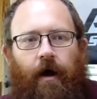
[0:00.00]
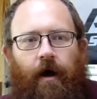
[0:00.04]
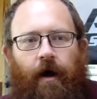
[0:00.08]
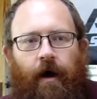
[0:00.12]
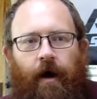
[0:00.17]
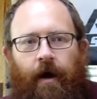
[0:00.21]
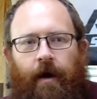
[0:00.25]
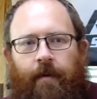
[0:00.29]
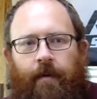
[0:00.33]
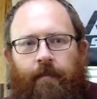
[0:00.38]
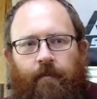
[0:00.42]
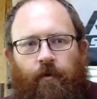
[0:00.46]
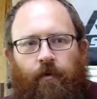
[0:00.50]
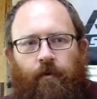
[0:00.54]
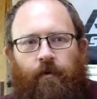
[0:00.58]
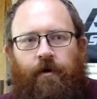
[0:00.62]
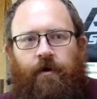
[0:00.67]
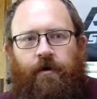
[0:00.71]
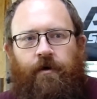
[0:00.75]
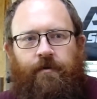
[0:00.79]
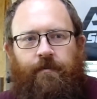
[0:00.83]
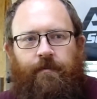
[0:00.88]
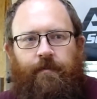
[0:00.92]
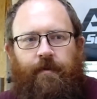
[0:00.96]
am
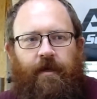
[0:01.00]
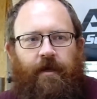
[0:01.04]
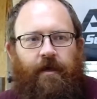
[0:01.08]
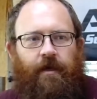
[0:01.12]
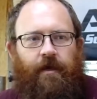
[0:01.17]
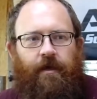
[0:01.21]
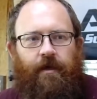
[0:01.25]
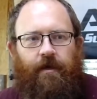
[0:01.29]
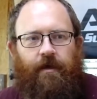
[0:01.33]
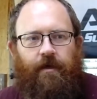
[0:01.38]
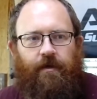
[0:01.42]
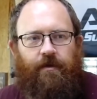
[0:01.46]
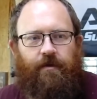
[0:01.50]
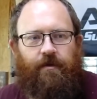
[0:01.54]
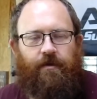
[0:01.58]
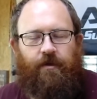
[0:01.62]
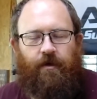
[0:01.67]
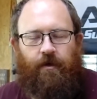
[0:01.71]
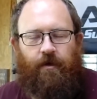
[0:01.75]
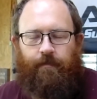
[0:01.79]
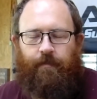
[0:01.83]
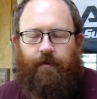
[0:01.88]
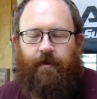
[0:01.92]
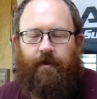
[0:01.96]
going to be
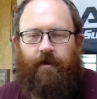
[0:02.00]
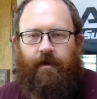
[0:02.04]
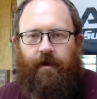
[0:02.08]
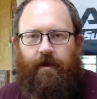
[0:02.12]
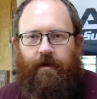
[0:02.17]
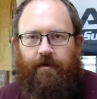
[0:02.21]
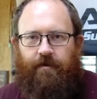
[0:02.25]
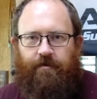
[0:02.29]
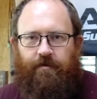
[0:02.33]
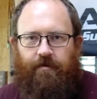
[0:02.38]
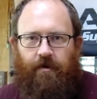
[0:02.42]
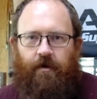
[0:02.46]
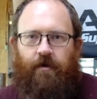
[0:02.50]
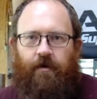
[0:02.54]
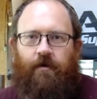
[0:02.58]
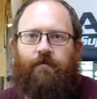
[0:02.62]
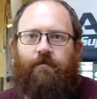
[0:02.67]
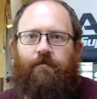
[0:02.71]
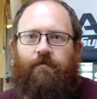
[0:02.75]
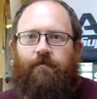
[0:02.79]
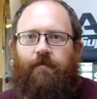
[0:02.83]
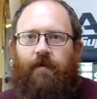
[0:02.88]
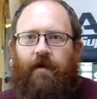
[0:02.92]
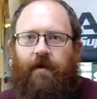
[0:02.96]
dumping a ton
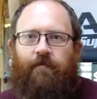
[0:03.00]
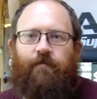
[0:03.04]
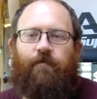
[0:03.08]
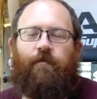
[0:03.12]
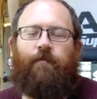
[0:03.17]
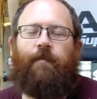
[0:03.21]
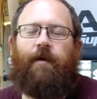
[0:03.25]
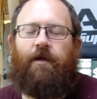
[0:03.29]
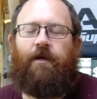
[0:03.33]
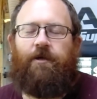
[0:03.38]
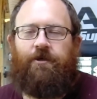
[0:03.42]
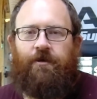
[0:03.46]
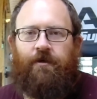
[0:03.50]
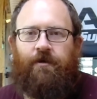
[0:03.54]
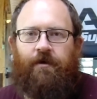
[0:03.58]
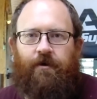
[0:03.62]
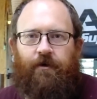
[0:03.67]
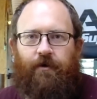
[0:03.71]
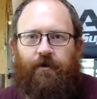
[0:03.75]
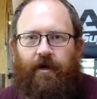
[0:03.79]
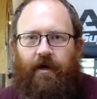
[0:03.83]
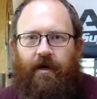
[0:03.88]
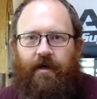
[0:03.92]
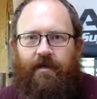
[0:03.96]
of information
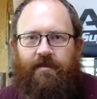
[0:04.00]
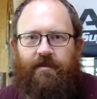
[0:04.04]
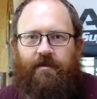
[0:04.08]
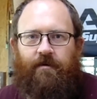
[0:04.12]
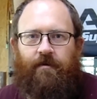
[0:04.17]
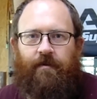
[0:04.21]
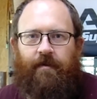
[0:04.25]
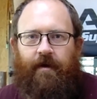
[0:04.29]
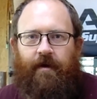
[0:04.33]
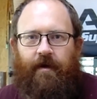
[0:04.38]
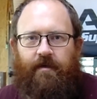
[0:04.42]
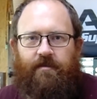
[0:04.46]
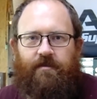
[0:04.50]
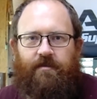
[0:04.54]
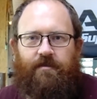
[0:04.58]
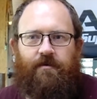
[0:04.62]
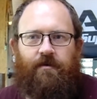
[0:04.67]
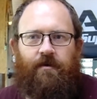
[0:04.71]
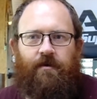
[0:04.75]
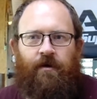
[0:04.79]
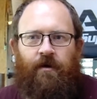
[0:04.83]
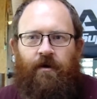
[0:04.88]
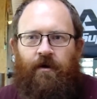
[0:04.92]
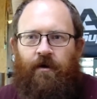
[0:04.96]
on you guys here in the next
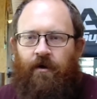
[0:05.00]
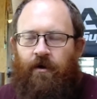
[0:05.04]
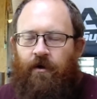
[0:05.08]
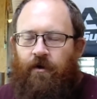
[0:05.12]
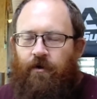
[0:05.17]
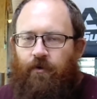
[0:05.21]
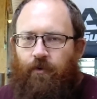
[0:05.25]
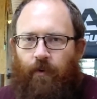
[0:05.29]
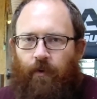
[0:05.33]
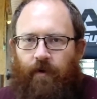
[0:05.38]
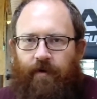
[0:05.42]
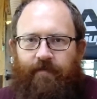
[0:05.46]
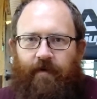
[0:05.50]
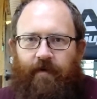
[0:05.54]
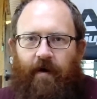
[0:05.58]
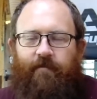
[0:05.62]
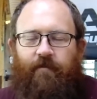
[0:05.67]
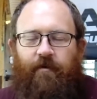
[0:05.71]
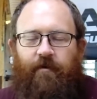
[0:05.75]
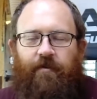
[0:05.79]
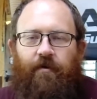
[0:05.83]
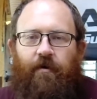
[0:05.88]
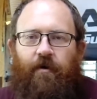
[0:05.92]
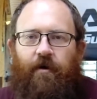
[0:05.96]

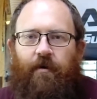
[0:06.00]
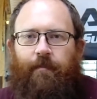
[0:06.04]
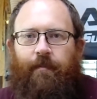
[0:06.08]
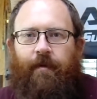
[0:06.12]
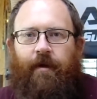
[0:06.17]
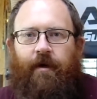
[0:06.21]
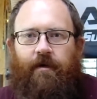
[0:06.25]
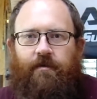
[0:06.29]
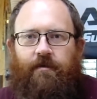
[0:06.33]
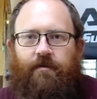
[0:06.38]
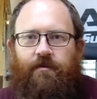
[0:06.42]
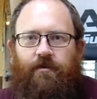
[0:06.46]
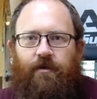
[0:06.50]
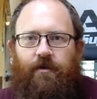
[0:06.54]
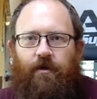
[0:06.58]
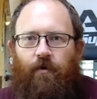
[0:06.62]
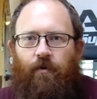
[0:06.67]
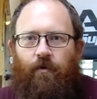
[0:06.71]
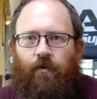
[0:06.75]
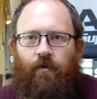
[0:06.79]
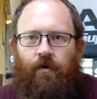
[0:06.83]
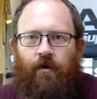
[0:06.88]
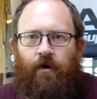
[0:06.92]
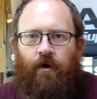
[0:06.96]
25 or 30 minutes.
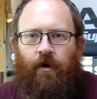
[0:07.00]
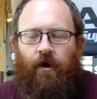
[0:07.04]
So